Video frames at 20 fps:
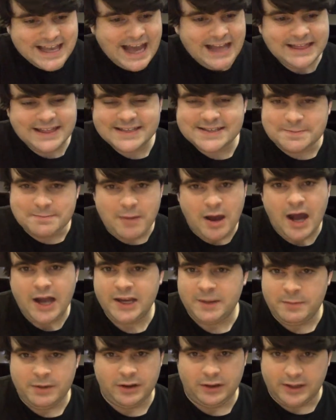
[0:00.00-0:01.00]
got this
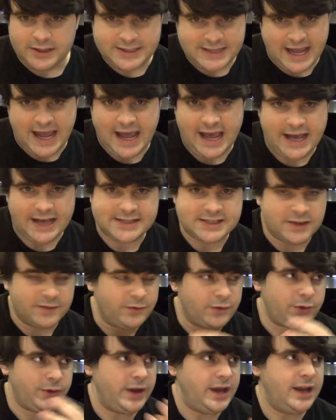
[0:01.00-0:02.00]
monumental task of
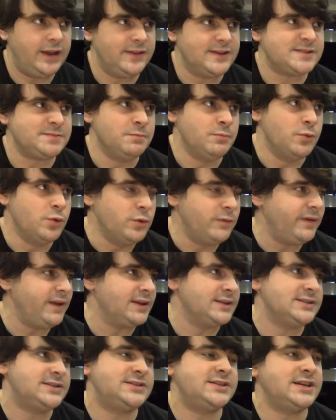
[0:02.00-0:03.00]
creating this
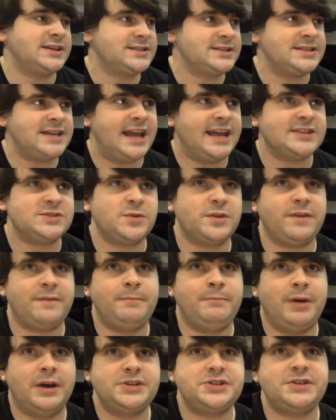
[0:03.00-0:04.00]
movie in six days with a
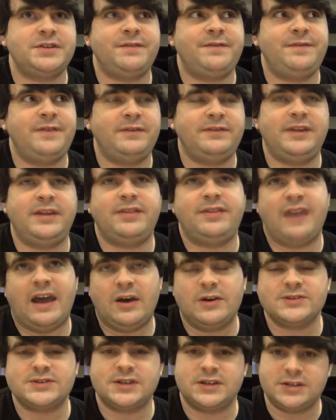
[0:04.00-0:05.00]
budget of
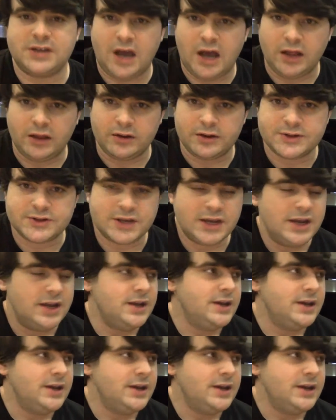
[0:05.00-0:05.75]
$50,000.